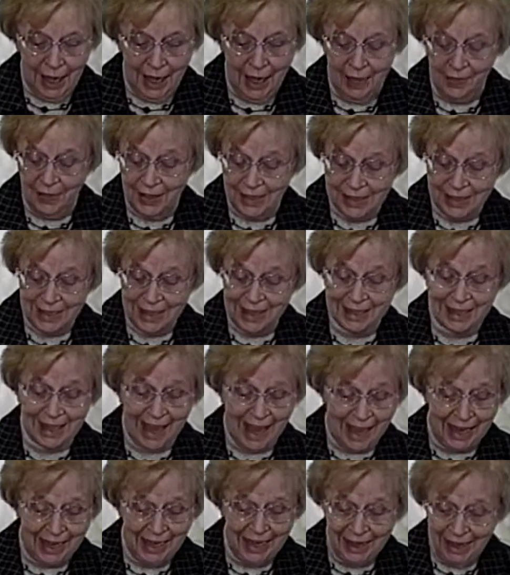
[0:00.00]
This is
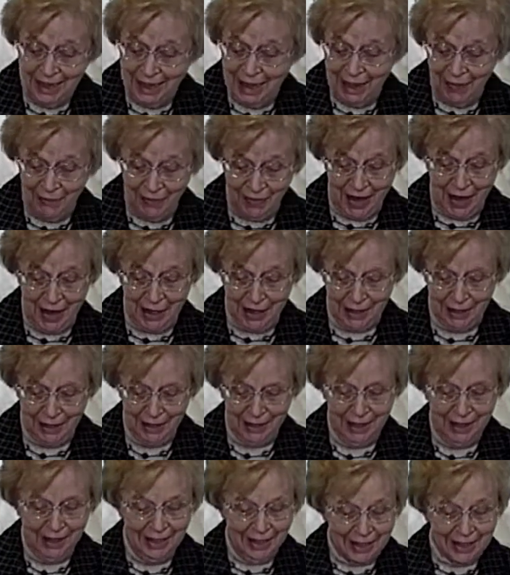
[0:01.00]
a living,
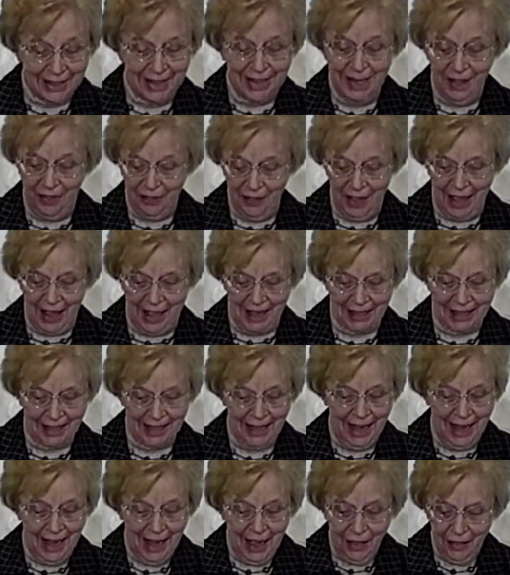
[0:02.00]
listen to this.
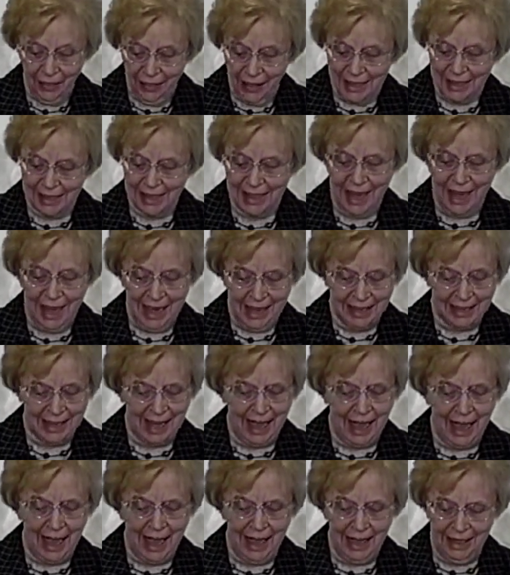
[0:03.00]
This is
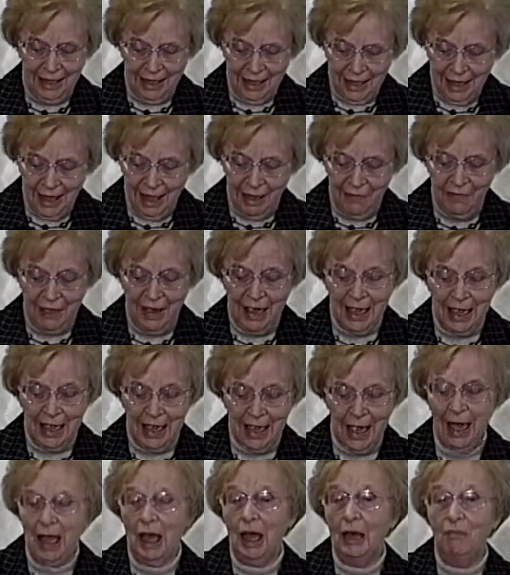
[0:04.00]
a
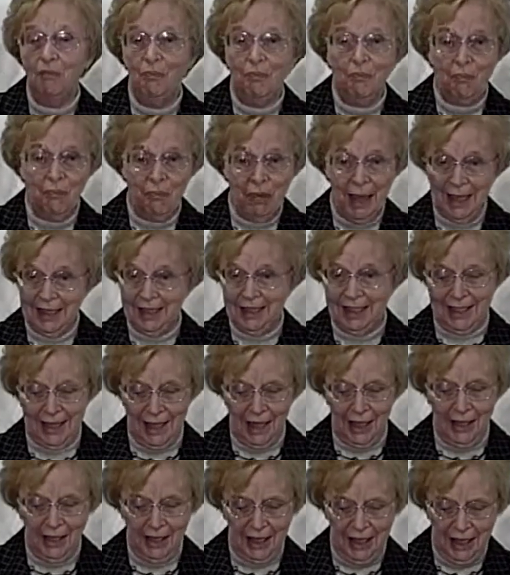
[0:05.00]
living
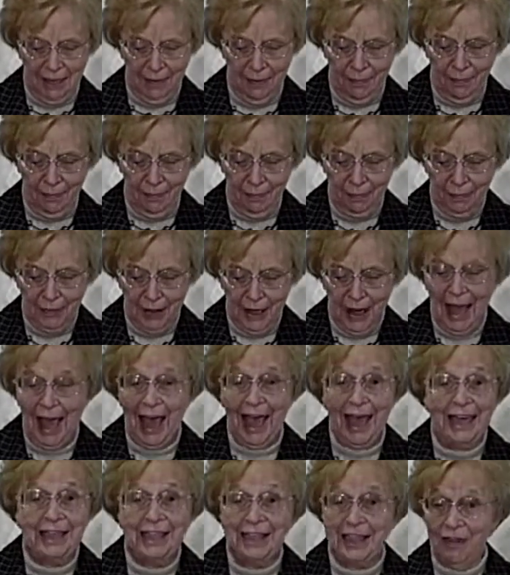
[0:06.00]
message,
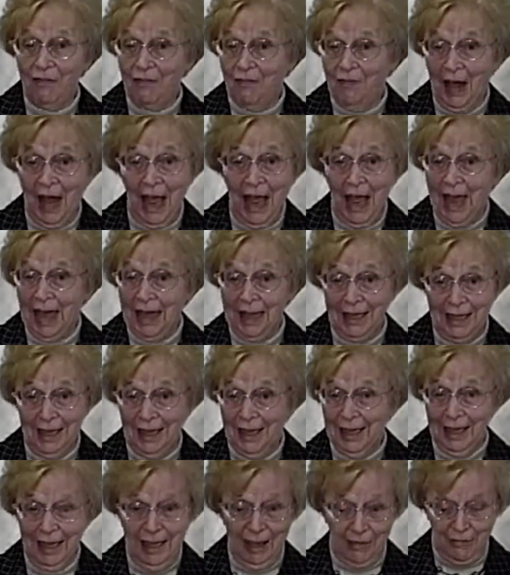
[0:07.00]
a divine
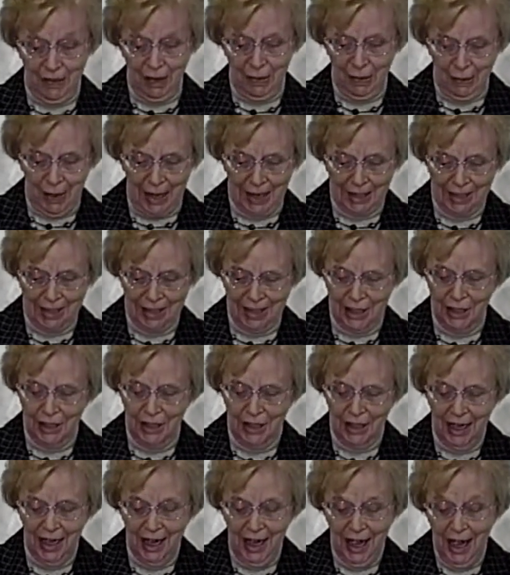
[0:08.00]
living message
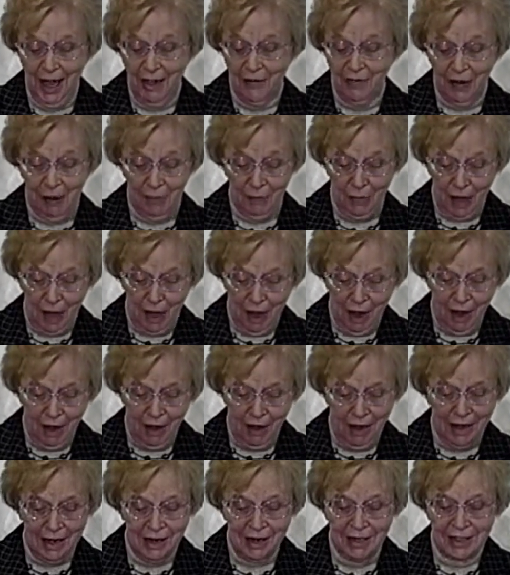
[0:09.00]
from the
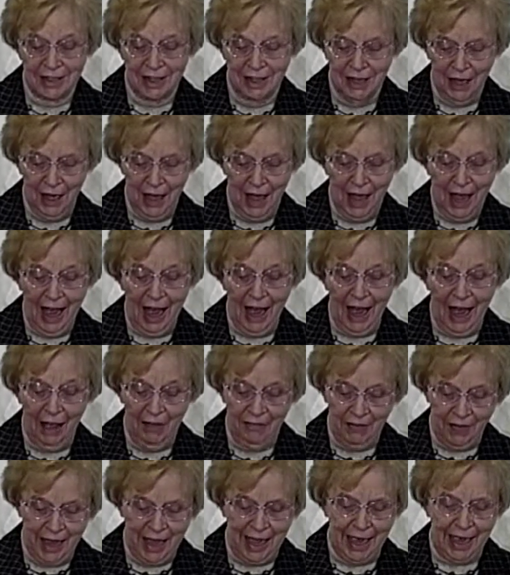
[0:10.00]
heart
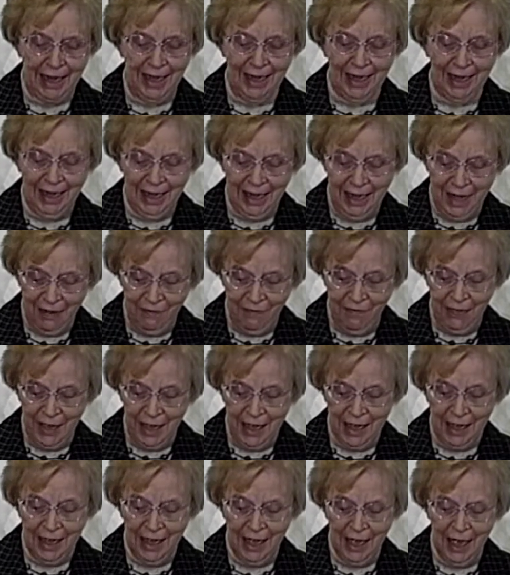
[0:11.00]
of a
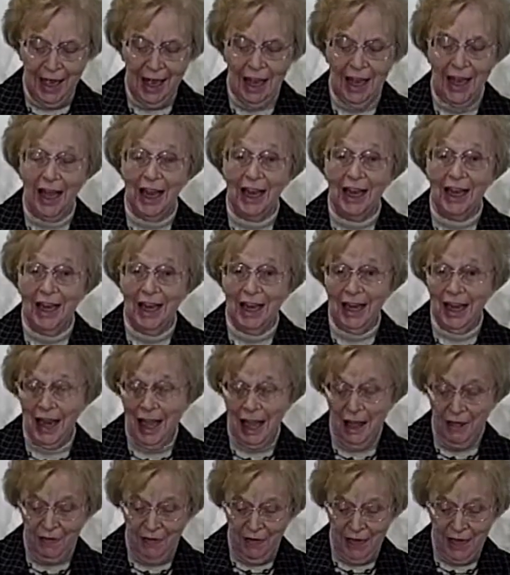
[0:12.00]
living,
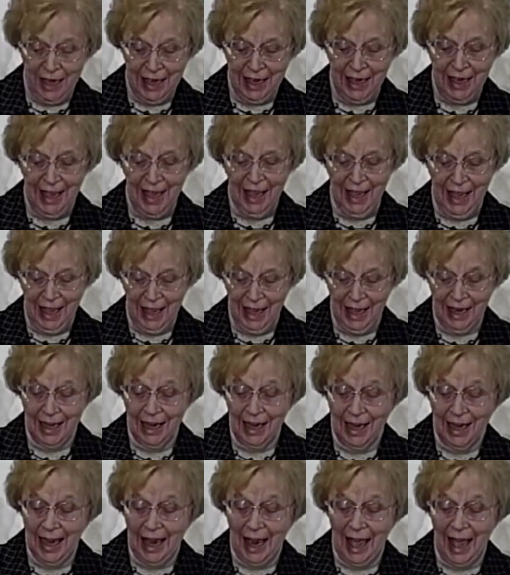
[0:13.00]
loving,
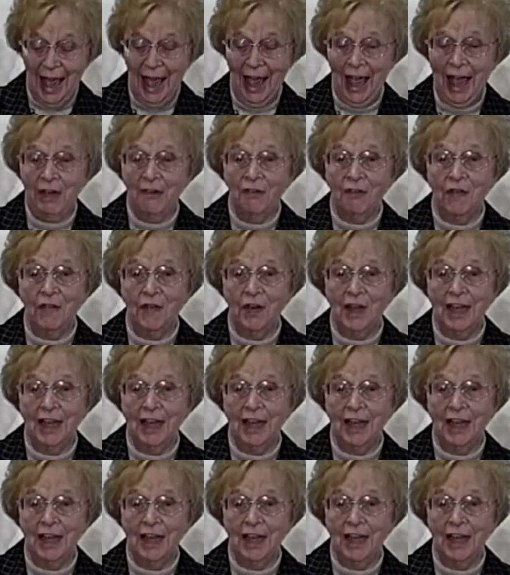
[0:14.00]
life